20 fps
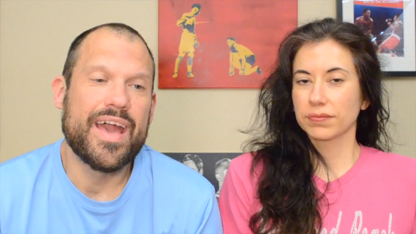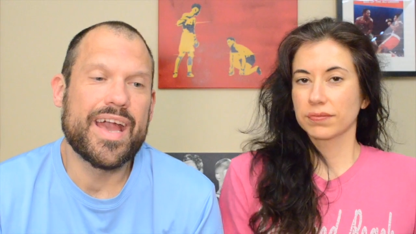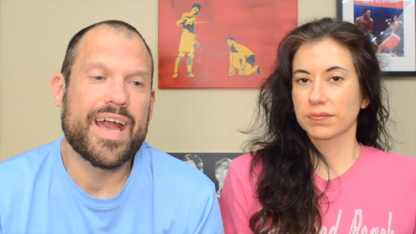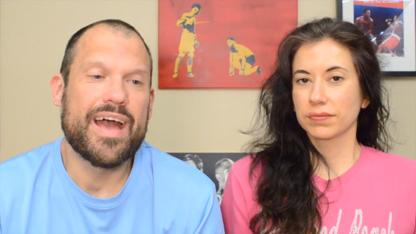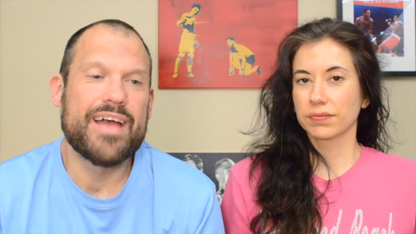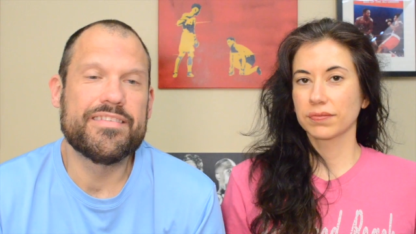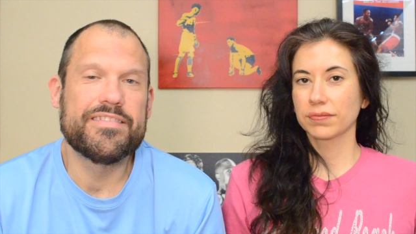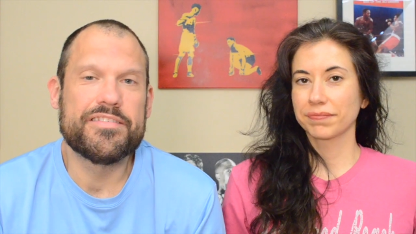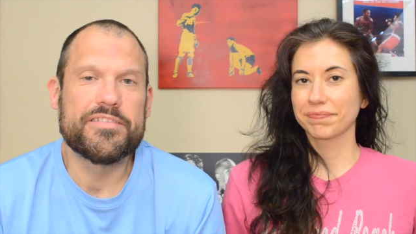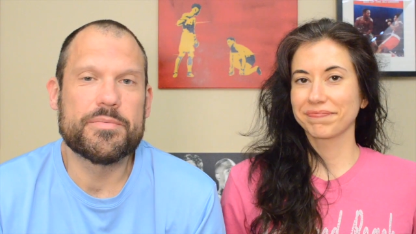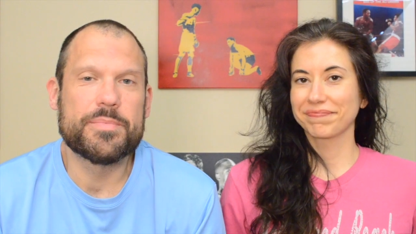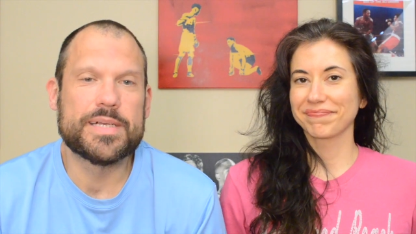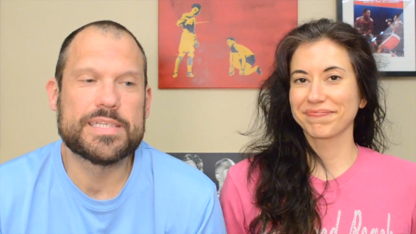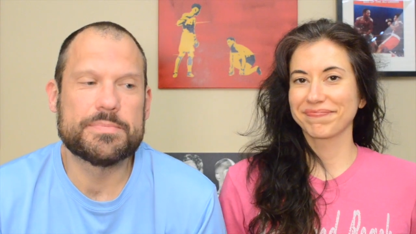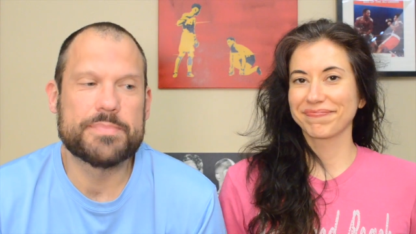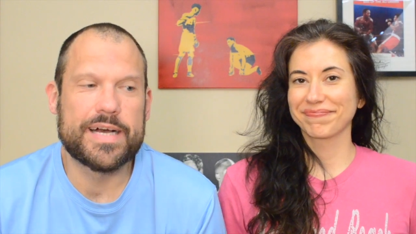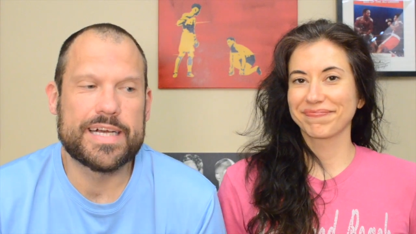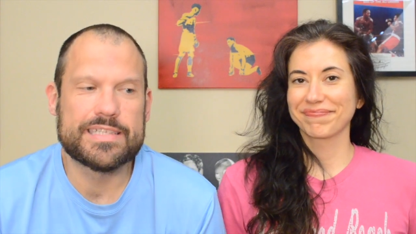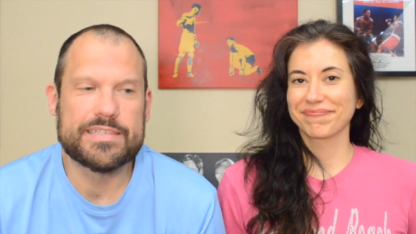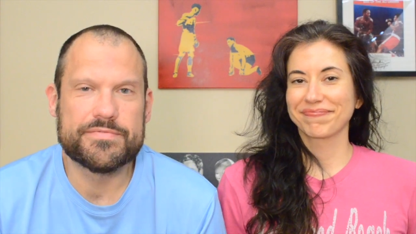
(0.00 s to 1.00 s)
Speaker 1: Hey guys, it's your
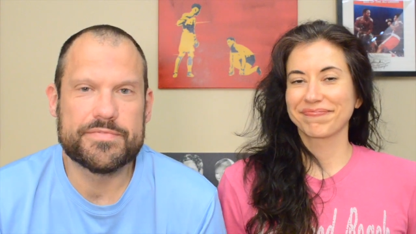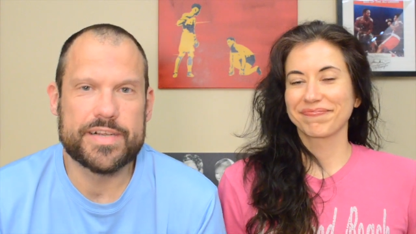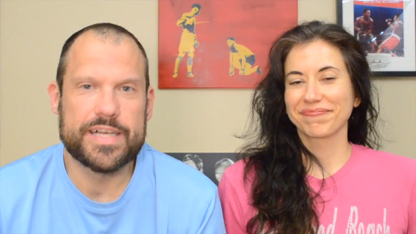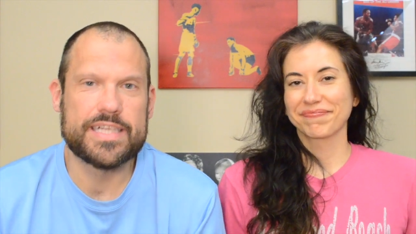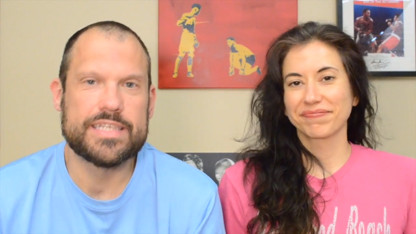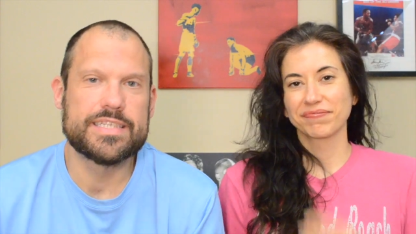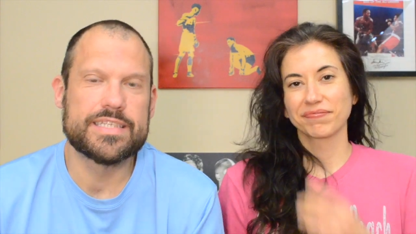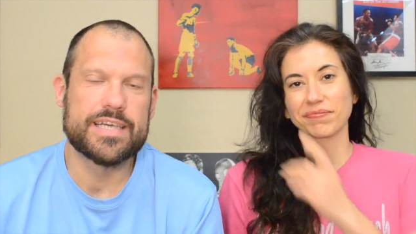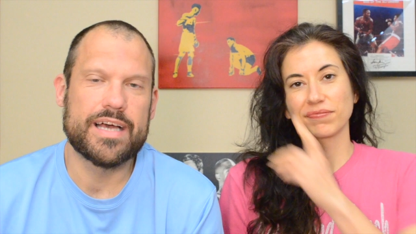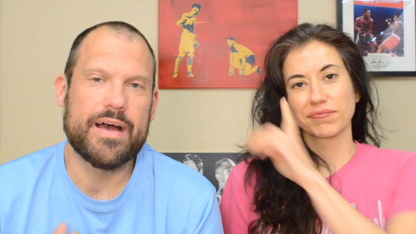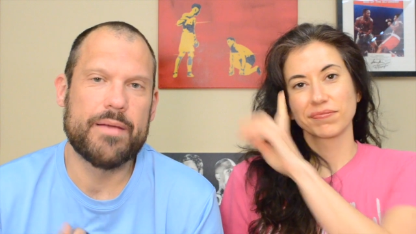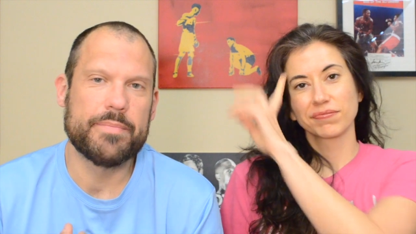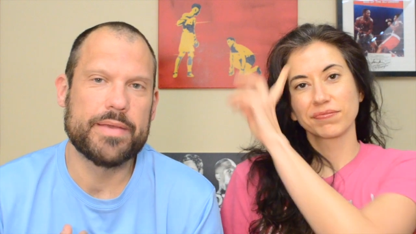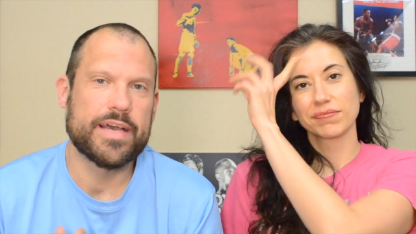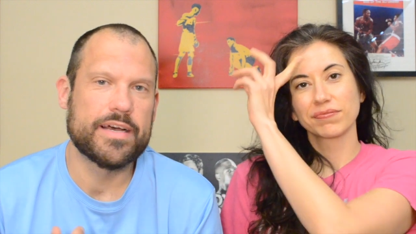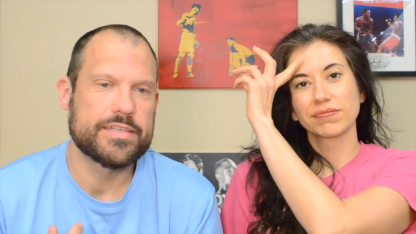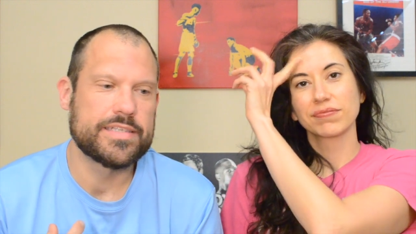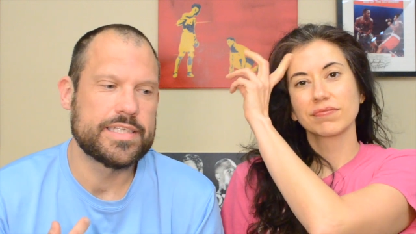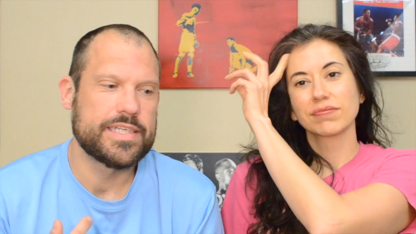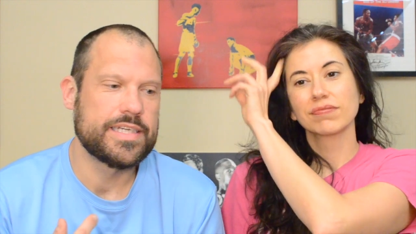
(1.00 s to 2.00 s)
best boxing friends. I'm
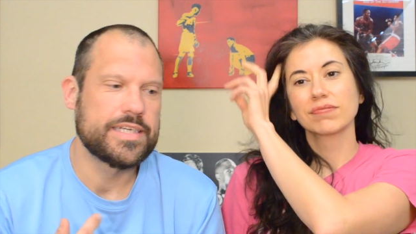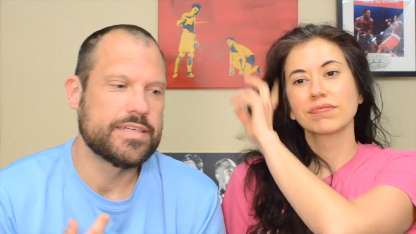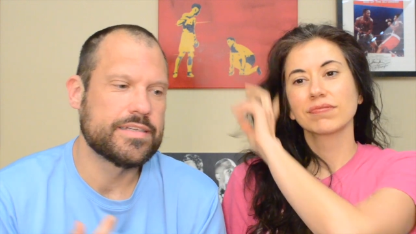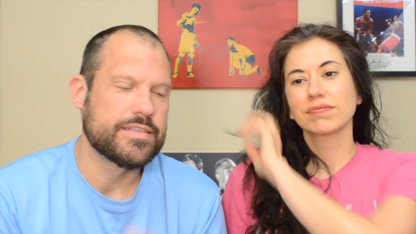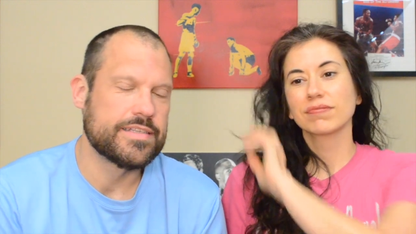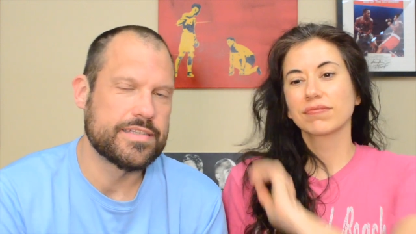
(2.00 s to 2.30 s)
Kelsey.